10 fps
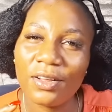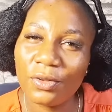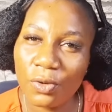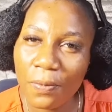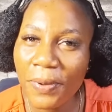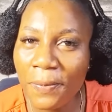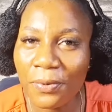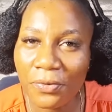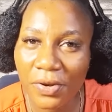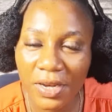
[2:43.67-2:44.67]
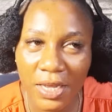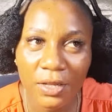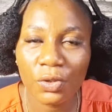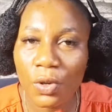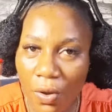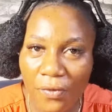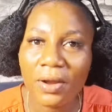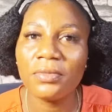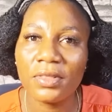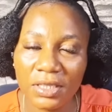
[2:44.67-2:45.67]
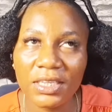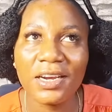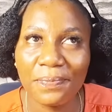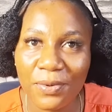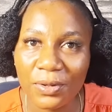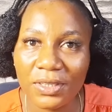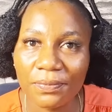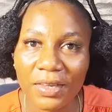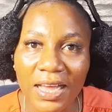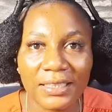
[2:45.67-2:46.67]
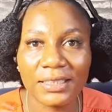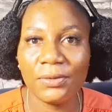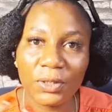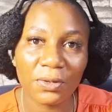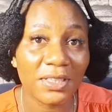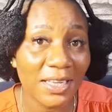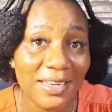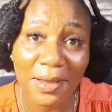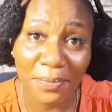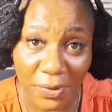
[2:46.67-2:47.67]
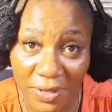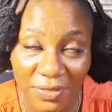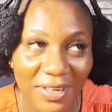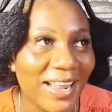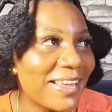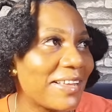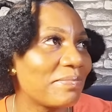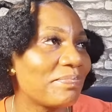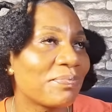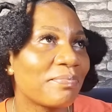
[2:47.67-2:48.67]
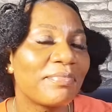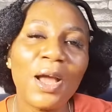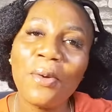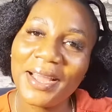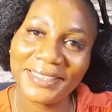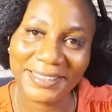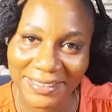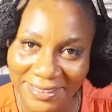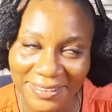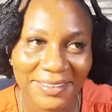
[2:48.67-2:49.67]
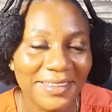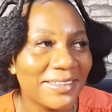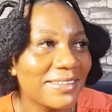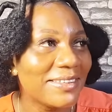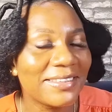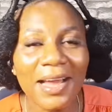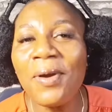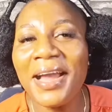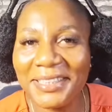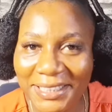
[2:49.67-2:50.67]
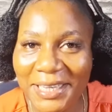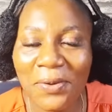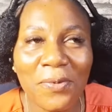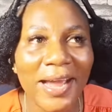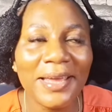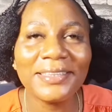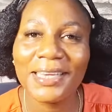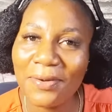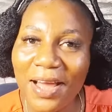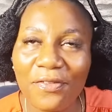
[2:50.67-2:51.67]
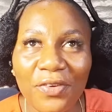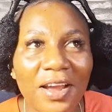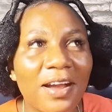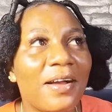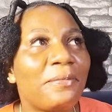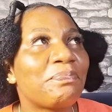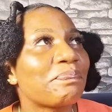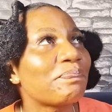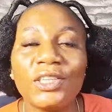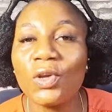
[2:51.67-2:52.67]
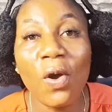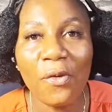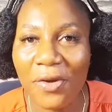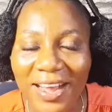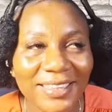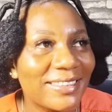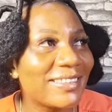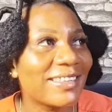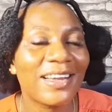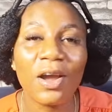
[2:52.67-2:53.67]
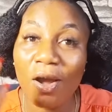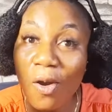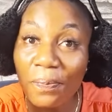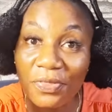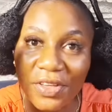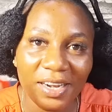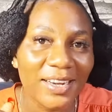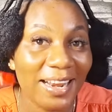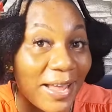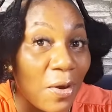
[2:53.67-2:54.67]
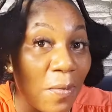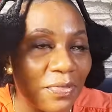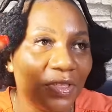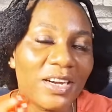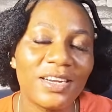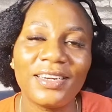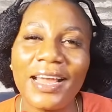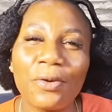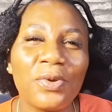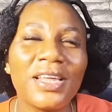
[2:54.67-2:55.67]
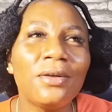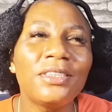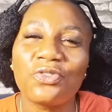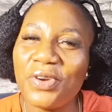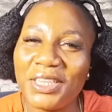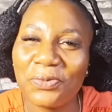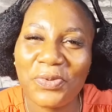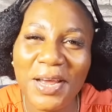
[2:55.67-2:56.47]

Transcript: Do people really tour around this airport and still sustain their breath? Like, now I see why South Africa is all ranked up there, like without stress,